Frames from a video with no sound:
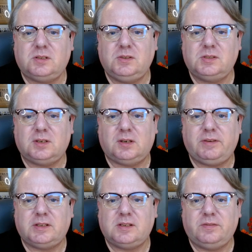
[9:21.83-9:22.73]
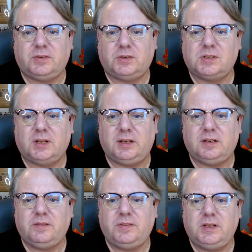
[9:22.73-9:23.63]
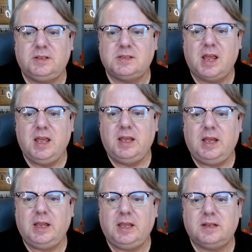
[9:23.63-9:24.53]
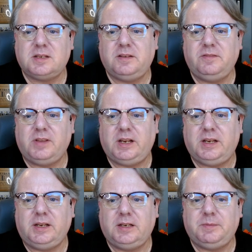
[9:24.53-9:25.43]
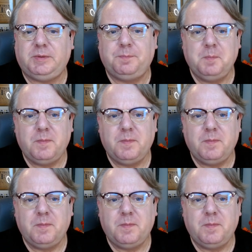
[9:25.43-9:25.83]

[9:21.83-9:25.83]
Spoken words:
to serve as the first line of defense against an invading enemy.